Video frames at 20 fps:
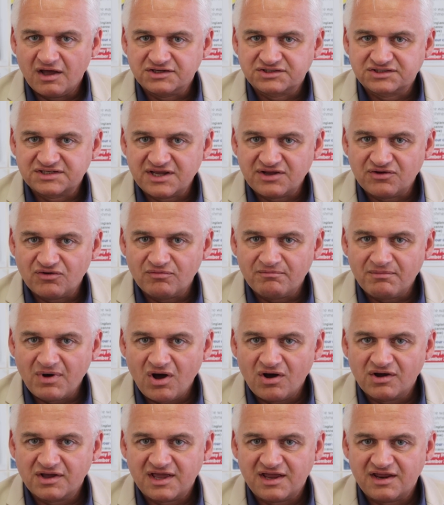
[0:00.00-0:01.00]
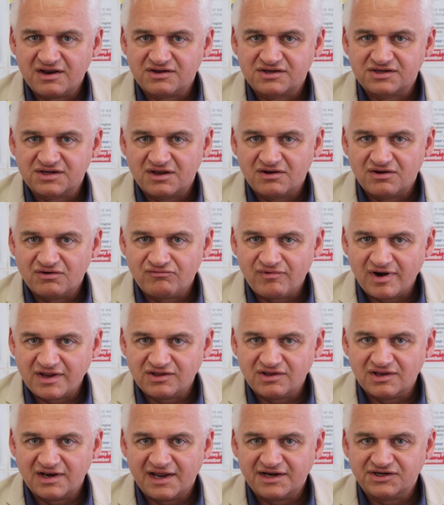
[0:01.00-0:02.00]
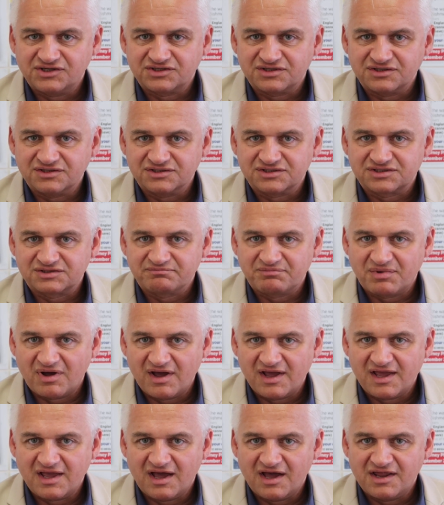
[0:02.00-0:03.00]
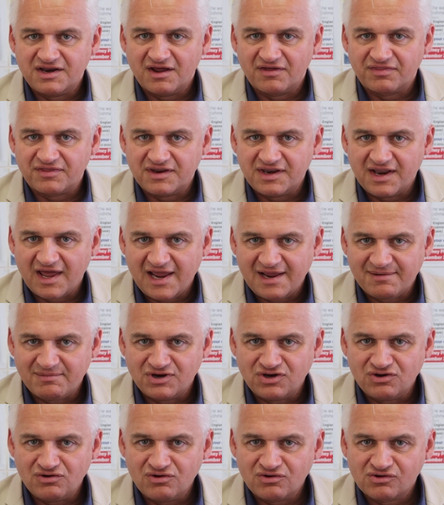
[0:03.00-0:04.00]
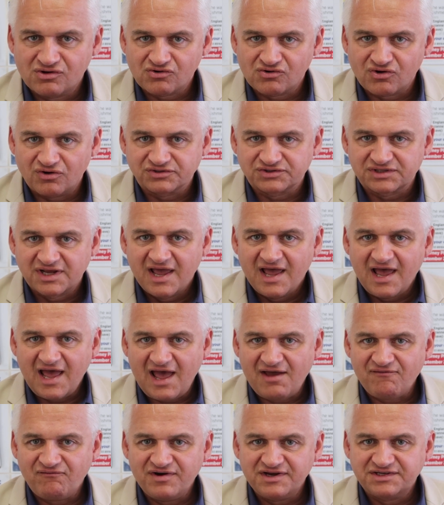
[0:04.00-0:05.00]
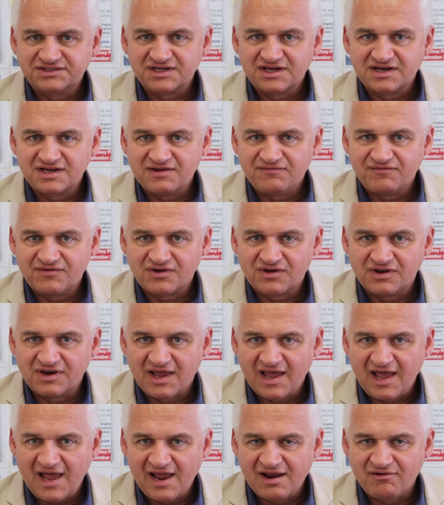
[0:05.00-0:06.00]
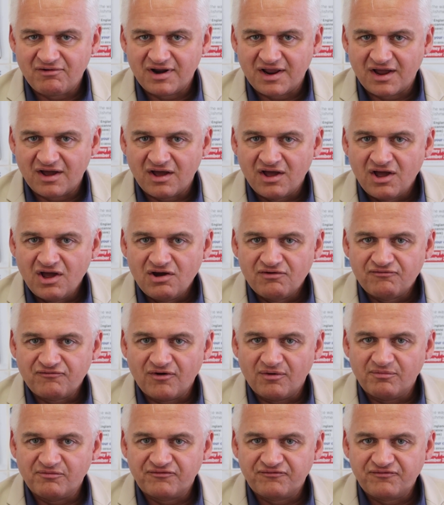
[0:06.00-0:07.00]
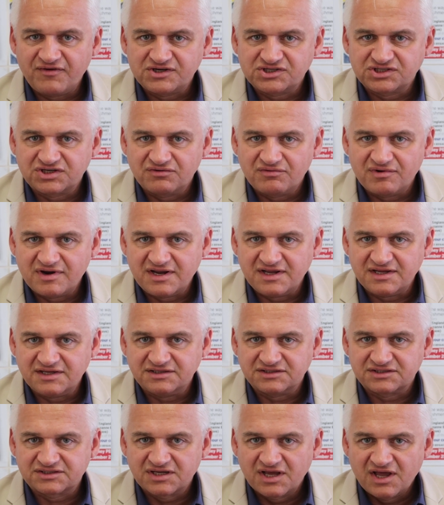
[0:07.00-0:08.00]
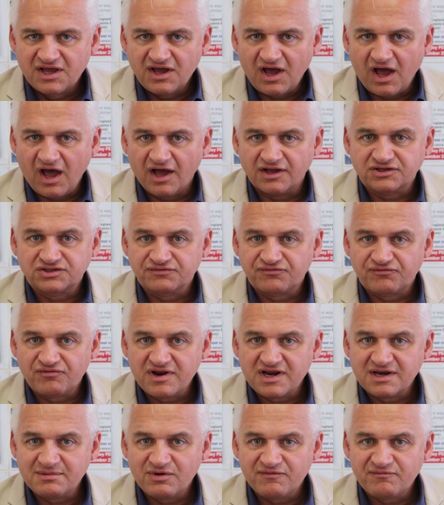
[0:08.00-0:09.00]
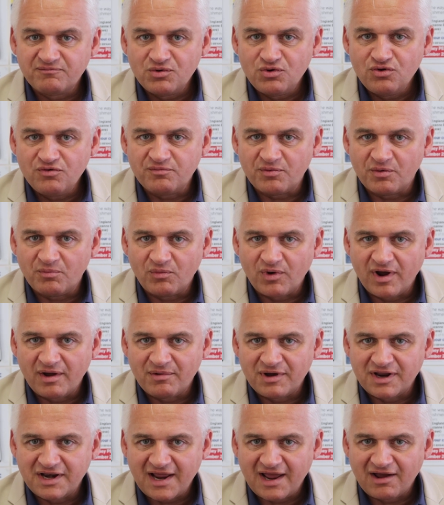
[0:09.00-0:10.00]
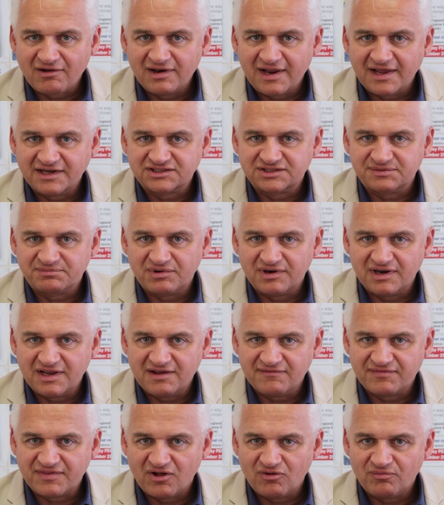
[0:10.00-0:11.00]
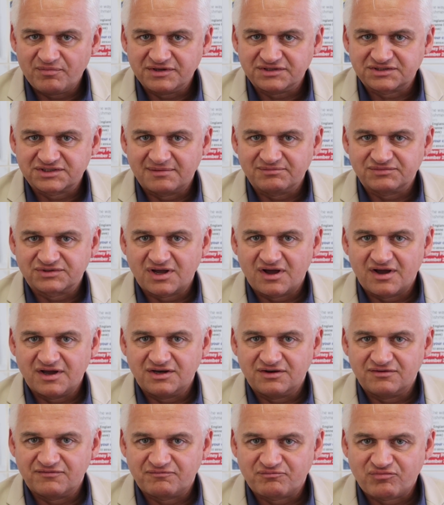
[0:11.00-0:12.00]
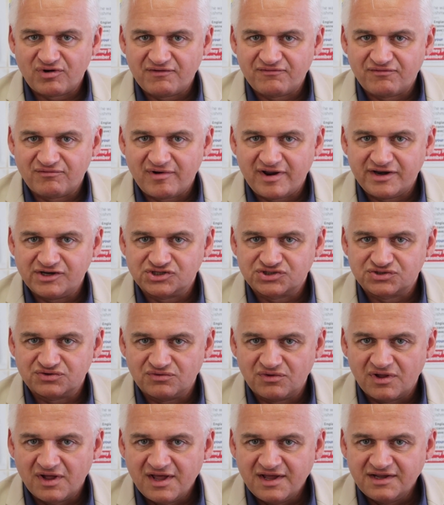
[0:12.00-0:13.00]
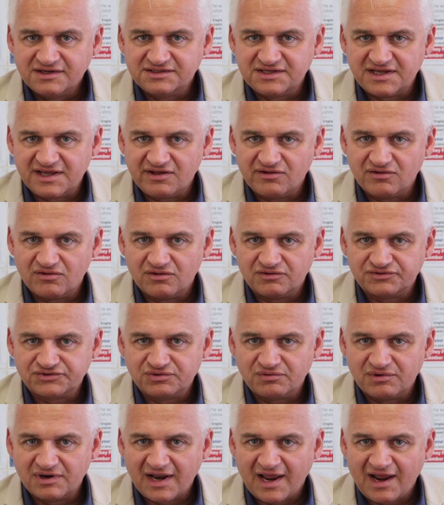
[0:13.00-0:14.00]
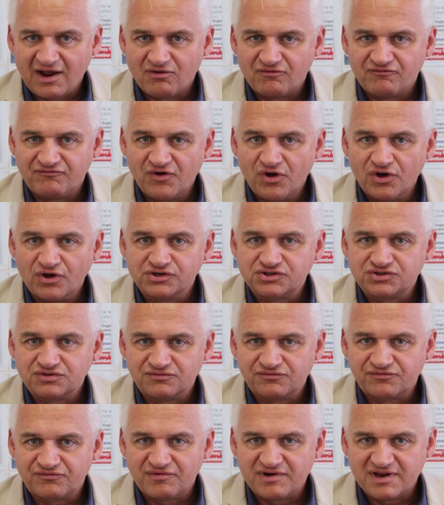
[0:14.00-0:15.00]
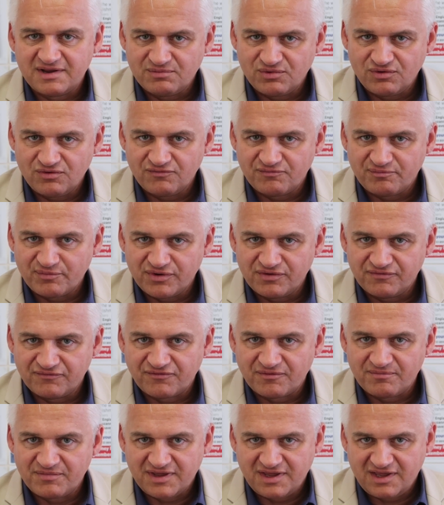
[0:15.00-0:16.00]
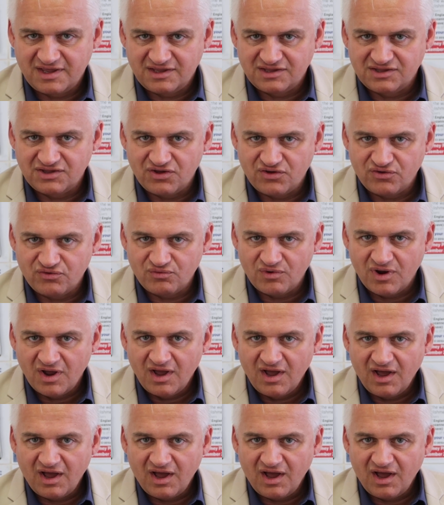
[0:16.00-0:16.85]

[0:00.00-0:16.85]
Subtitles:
single market regulations by another name. And you across every significant area, from fisheries to freedom of movement, where we're now led to believe there'll be some kind of preferential deal to allow virtual free movement from the EU